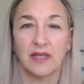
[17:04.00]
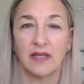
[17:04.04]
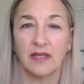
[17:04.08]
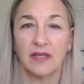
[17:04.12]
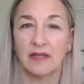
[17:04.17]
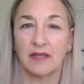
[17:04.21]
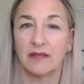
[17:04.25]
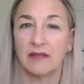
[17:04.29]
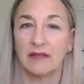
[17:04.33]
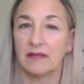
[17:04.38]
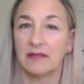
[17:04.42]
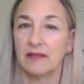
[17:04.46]

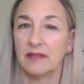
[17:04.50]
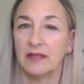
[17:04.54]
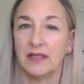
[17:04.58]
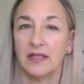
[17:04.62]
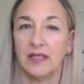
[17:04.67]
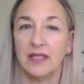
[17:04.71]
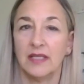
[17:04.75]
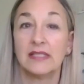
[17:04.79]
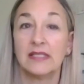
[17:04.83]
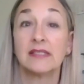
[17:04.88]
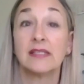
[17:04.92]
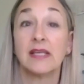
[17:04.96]
like
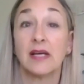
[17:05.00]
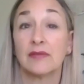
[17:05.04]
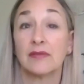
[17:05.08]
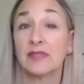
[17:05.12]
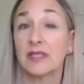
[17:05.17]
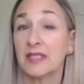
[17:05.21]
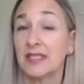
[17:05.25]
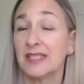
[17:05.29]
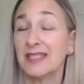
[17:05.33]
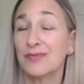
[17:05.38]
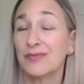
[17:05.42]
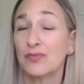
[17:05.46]

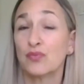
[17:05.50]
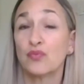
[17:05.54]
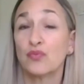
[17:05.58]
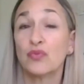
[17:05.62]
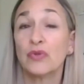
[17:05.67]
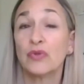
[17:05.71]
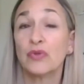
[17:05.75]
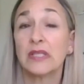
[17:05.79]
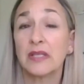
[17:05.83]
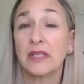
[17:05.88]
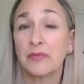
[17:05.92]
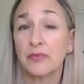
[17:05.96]
he's
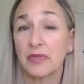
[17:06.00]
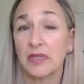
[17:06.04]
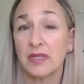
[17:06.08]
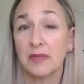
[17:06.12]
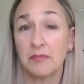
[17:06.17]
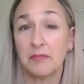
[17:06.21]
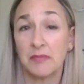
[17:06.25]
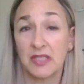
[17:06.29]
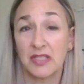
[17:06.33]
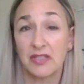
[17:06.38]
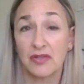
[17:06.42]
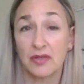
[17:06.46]
really,
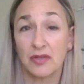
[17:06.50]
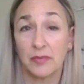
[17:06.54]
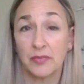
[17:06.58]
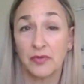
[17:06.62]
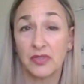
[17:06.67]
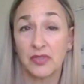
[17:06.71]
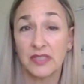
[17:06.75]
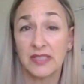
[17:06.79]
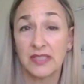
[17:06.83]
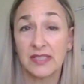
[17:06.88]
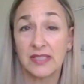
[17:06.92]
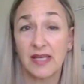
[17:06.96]
really
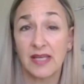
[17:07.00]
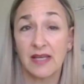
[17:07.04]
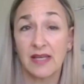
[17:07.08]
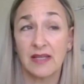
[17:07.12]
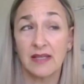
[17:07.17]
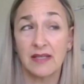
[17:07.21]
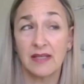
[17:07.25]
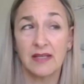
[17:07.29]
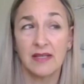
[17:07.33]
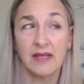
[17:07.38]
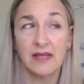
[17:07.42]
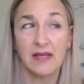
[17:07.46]
miserable
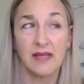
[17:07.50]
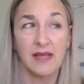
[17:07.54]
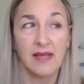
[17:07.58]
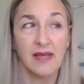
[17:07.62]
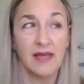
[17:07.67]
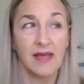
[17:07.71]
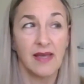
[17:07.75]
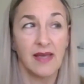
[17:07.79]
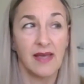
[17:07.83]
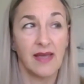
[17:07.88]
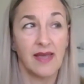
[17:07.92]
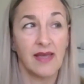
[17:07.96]
inside,
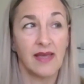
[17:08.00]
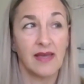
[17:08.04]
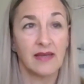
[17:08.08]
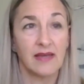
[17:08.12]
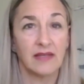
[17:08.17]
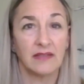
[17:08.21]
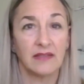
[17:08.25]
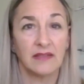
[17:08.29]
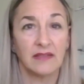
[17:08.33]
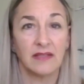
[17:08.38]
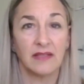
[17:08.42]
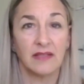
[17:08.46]

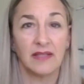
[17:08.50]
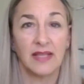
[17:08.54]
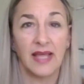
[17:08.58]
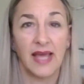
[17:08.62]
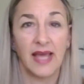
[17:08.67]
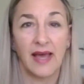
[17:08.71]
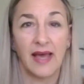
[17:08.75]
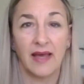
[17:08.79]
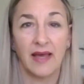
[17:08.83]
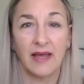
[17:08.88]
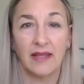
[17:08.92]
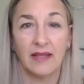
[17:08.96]
and
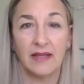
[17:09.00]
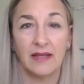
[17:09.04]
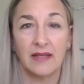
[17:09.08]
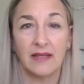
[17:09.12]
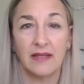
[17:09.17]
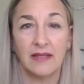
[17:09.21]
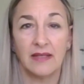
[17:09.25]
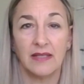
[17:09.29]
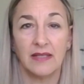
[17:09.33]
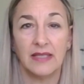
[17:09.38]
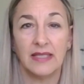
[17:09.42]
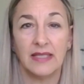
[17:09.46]
that
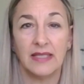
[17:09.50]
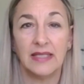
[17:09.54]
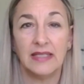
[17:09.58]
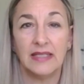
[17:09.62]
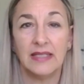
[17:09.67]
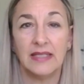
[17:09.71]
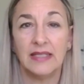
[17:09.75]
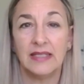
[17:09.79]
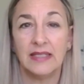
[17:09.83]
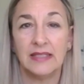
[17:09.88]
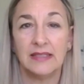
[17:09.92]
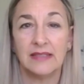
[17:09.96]
he
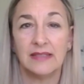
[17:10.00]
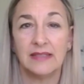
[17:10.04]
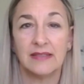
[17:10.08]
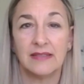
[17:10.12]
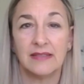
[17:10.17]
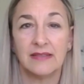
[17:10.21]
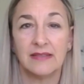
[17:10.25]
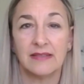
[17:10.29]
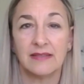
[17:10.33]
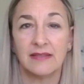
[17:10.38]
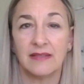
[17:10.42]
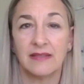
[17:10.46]

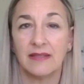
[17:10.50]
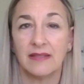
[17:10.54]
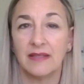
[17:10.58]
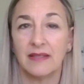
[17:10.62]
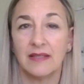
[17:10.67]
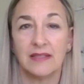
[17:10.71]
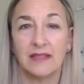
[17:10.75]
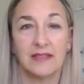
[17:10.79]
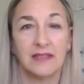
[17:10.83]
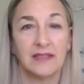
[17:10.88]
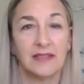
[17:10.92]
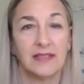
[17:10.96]
needs
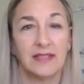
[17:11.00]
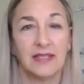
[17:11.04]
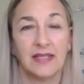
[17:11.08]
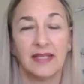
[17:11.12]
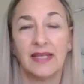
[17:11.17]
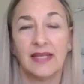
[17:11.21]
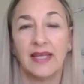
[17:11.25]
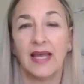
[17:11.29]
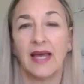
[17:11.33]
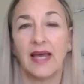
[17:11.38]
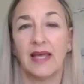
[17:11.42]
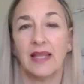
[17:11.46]
to
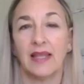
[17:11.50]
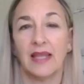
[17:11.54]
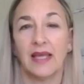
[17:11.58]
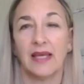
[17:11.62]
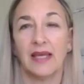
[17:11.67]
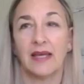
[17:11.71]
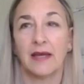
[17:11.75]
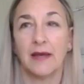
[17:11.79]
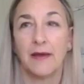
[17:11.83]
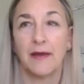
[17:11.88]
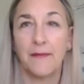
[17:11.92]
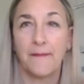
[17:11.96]
get,
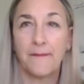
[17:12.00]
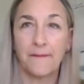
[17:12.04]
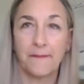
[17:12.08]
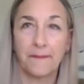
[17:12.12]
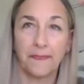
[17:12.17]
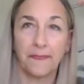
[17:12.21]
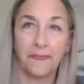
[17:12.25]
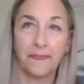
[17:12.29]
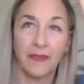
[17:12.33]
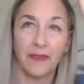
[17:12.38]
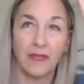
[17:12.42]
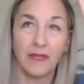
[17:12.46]
like,
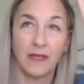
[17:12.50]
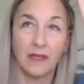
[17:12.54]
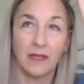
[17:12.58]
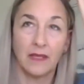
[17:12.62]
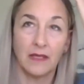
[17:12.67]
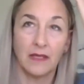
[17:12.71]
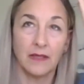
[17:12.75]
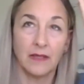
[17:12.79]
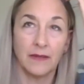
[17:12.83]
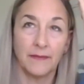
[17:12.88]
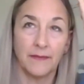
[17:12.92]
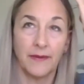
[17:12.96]

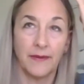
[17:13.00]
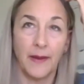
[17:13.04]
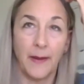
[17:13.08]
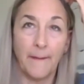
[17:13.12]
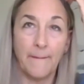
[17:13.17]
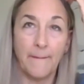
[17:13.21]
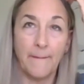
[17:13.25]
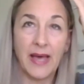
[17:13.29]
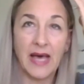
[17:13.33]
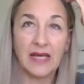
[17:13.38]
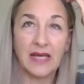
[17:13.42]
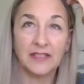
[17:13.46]

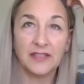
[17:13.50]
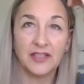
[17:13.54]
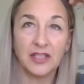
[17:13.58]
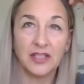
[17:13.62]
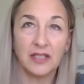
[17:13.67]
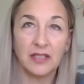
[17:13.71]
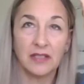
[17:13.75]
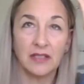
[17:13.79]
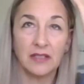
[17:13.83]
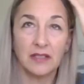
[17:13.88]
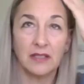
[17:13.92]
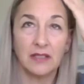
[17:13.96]

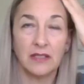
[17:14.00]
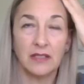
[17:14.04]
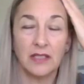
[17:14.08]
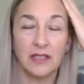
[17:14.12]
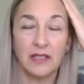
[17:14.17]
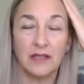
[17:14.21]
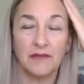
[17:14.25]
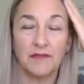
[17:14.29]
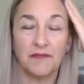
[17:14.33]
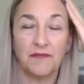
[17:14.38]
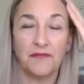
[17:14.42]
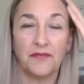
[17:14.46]
imagine
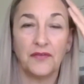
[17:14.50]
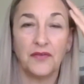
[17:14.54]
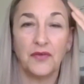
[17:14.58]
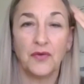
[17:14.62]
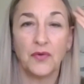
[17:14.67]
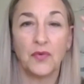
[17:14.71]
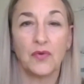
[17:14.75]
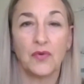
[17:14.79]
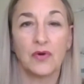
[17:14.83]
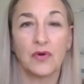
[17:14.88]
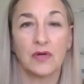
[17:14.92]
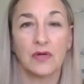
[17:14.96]
if
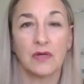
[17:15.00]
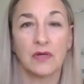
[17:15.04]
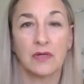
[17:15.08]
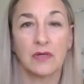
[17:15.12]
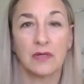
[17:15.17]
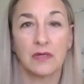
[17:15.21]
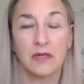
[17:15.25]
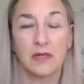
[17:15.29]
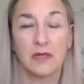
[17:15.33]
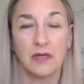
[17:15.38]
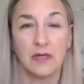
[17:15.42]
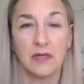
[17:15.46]

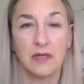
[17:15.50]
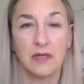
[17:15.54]
your